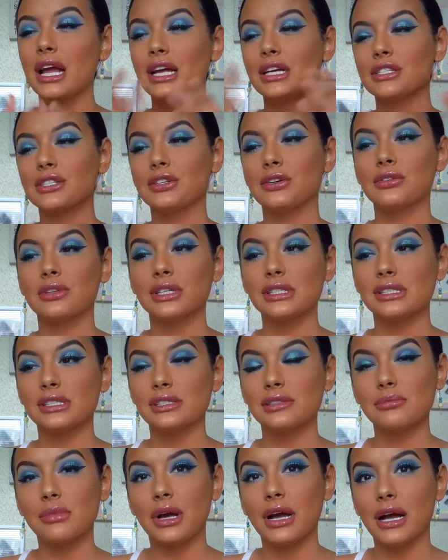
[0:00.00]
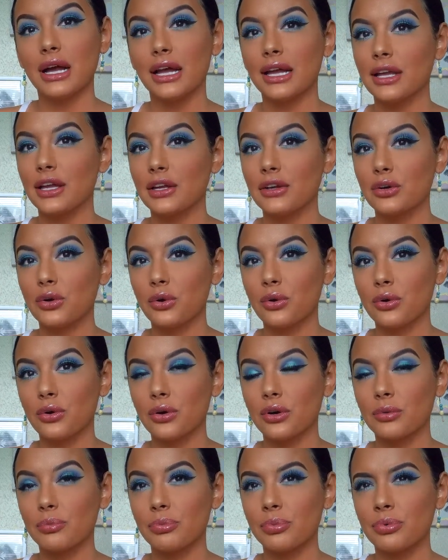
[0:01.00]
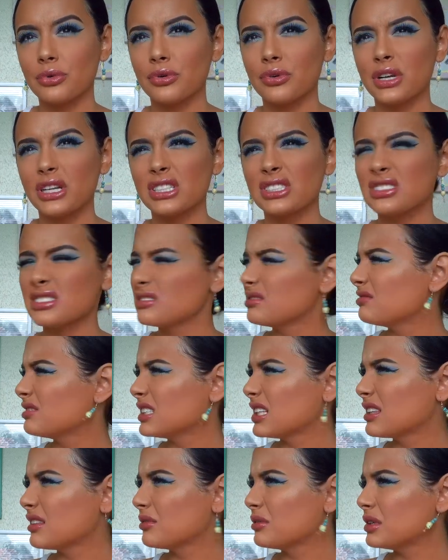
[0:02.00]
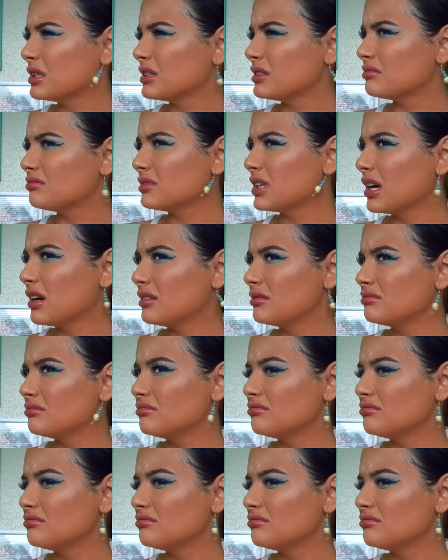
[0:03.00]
so this is my incorporation, is that the word? No.